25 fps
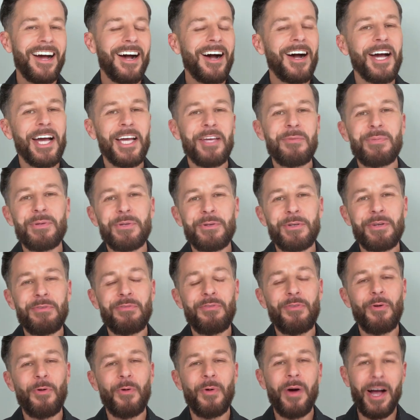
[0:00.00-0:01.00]
Hi
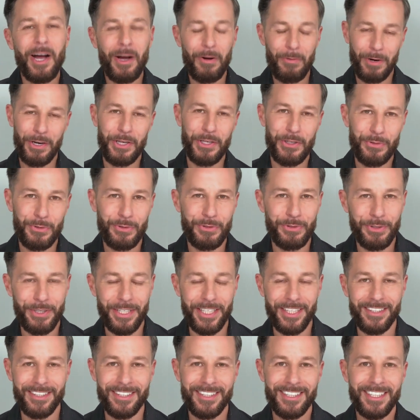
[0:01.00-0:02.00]
beautiful, how are you
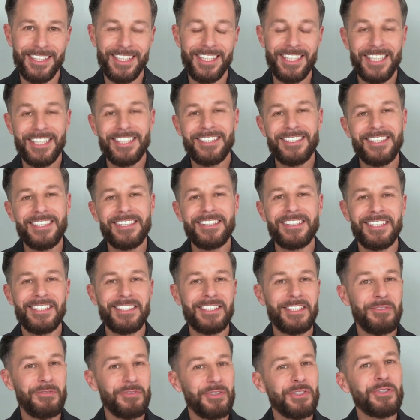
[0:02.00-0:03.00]
doing? This is
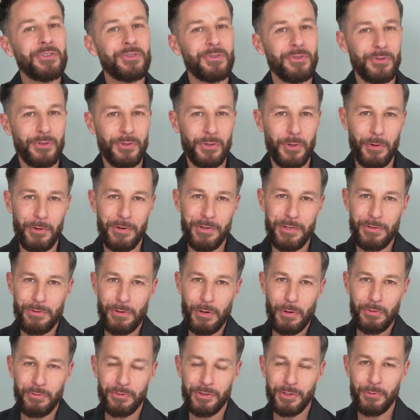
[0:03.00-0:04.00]
the video tutorial
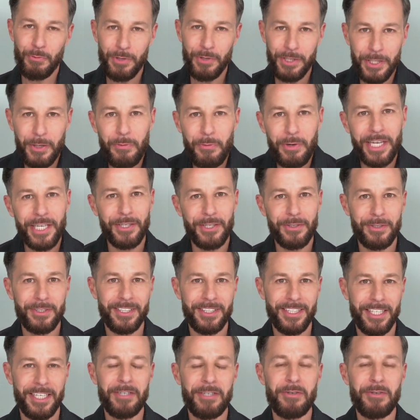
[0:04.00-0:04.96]
of the runaway look that I